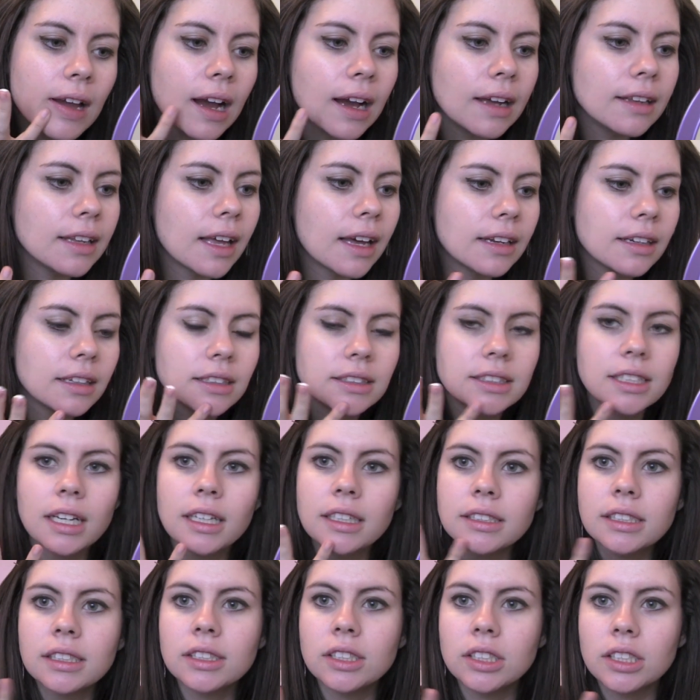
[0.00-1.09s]
and then it
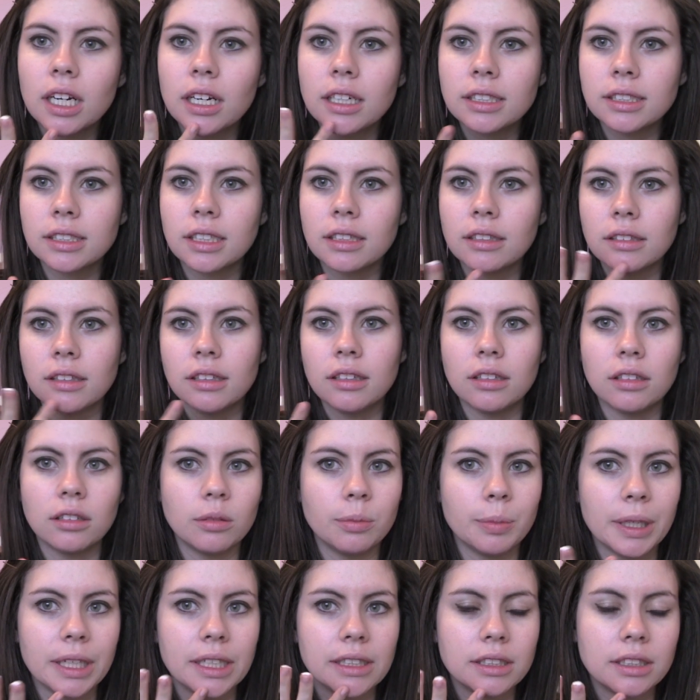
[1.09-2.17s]
does adjust a
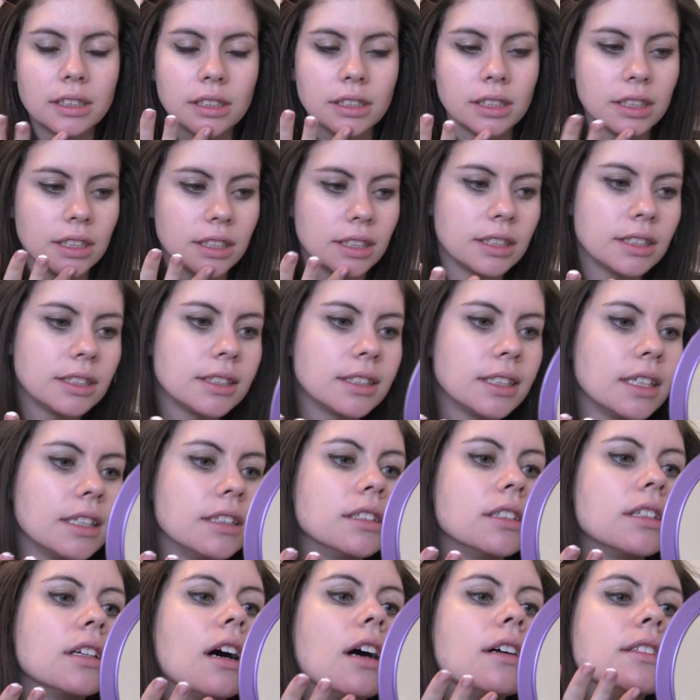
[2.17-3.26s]
little bit to your
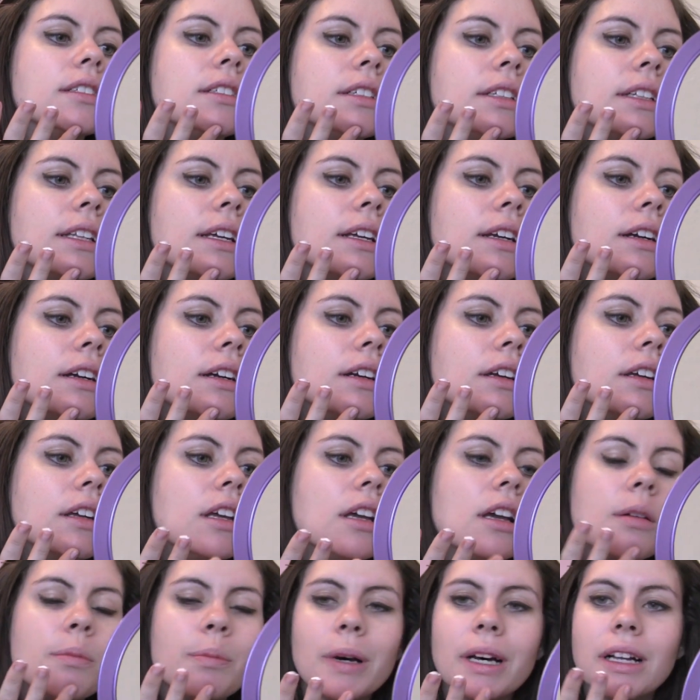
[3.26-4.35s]
skin color there,
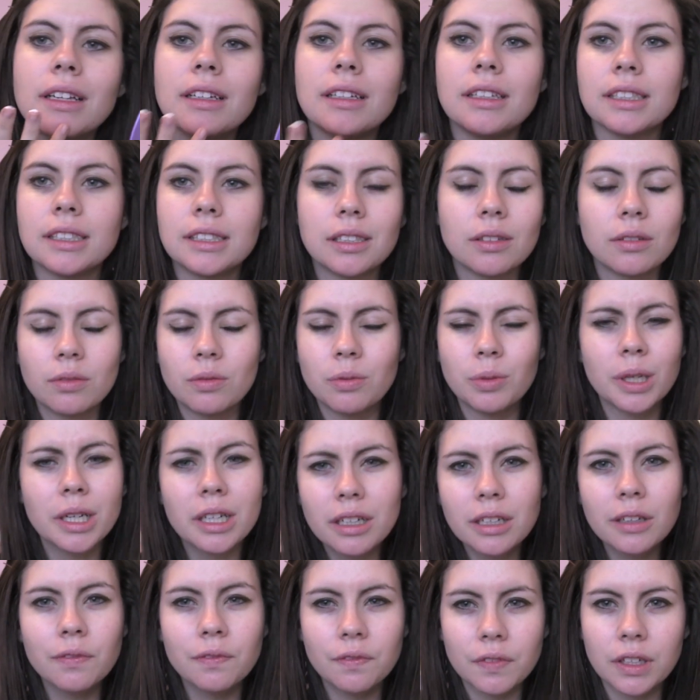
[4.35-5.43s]
but it's a
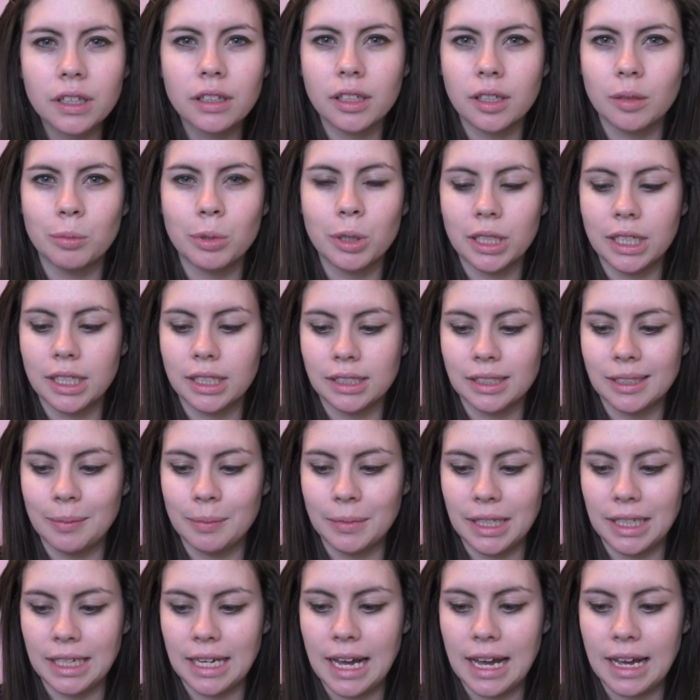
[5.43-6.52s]
weird feeling putting
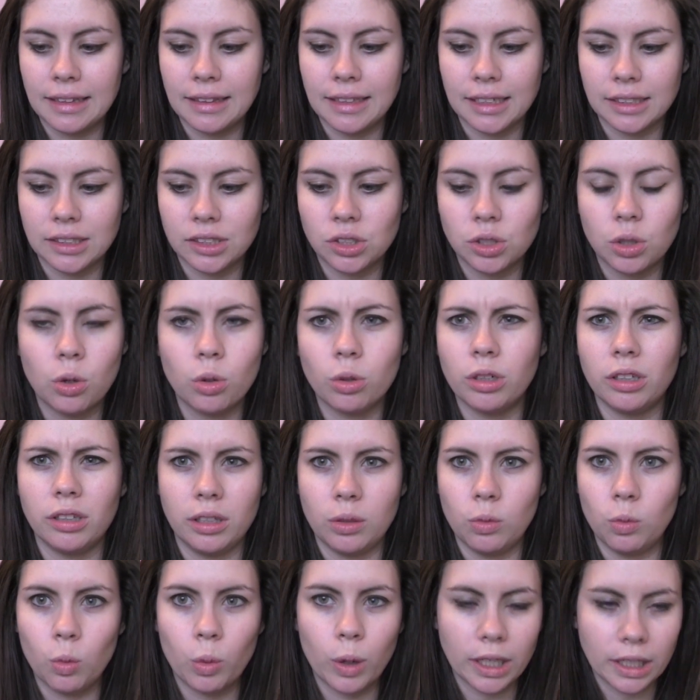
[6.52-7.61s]
something on that's
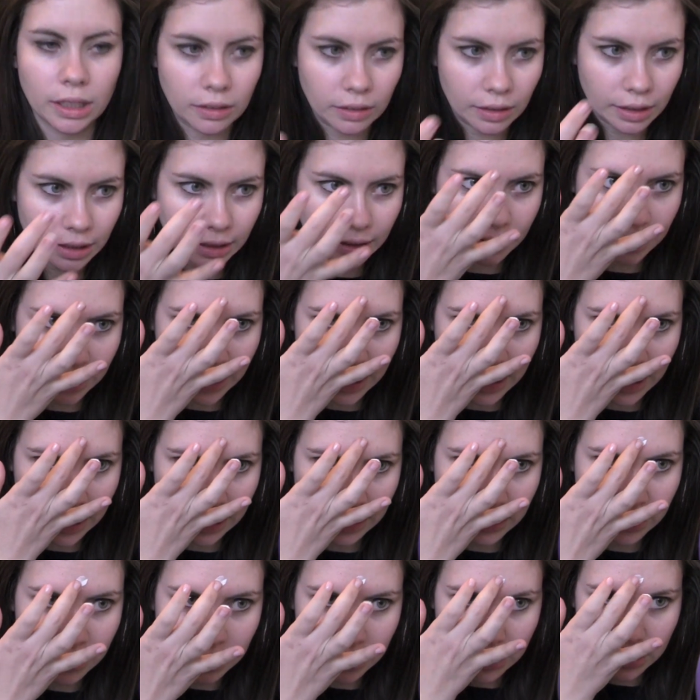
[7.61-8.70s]
totally white like
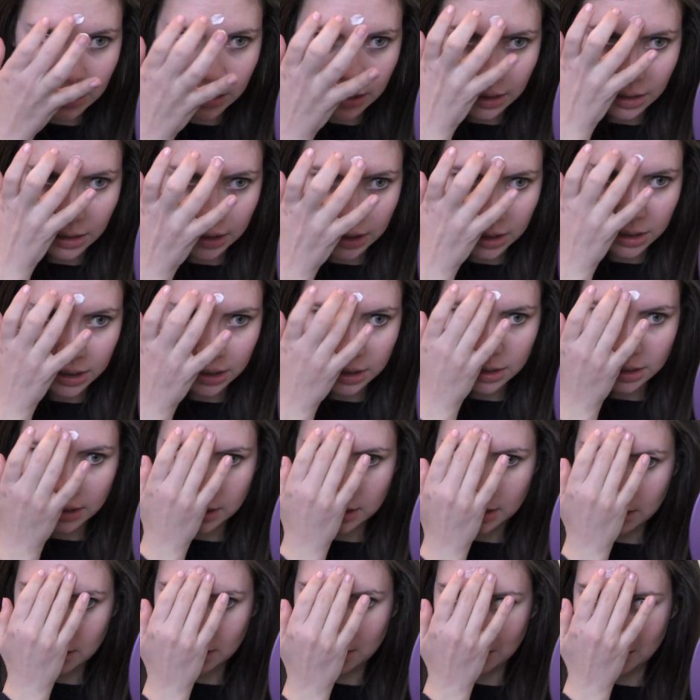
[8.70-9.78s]
that.
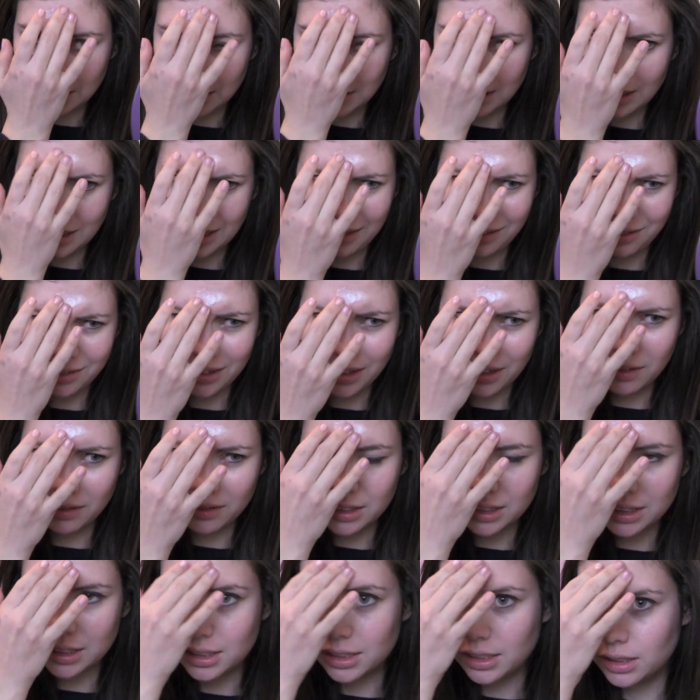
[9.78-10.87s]
It's, I don't know,
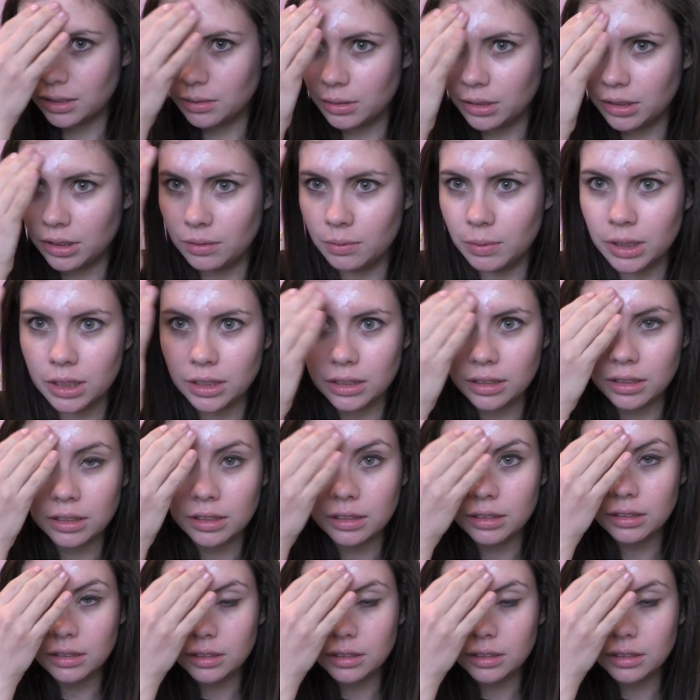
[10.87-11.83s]
it's just really weird.